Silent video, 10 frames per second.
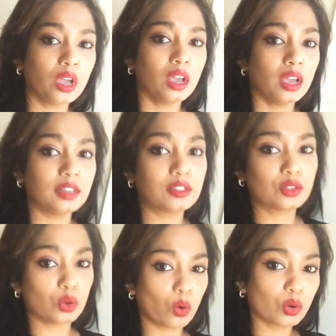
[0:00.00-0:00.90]
it's
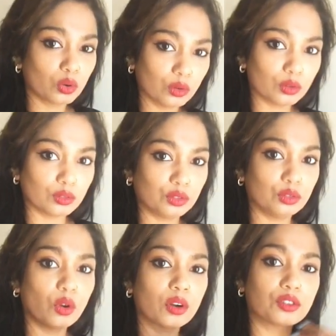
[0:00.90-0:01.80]
so good, you
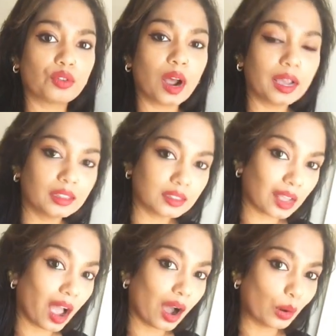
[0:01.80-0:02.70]
got to try this
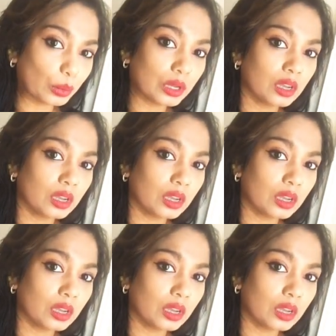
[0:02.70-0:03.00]
out.